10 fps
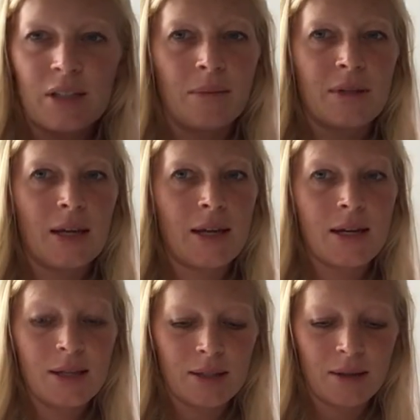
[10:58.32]
Some say
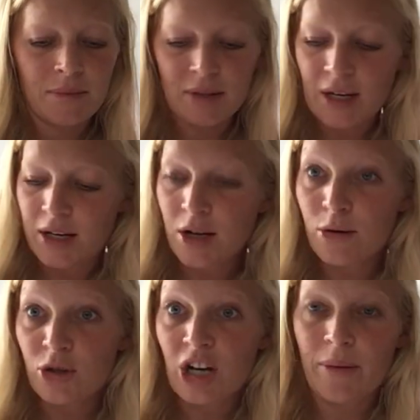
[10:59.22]
yes, some say
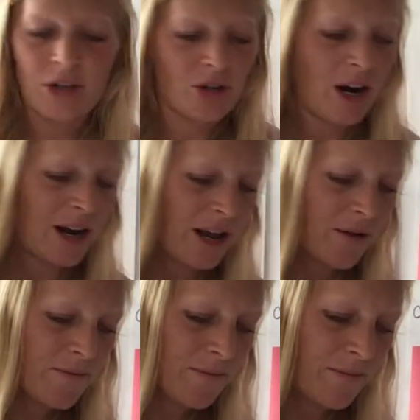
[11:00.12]
no. Shall we try it out?